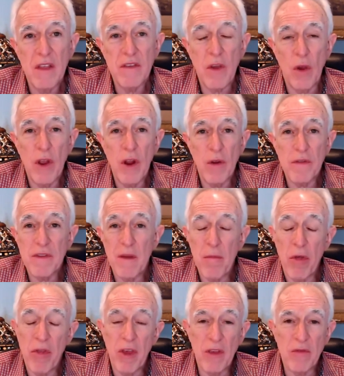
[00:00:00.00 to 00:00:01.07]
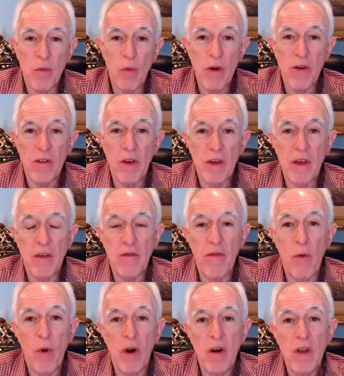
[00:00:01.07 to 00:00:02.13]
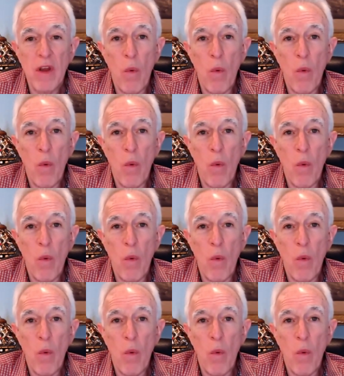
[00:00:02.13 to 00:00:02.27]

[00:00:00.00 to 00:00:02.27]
And so here's some of the things we're looking for.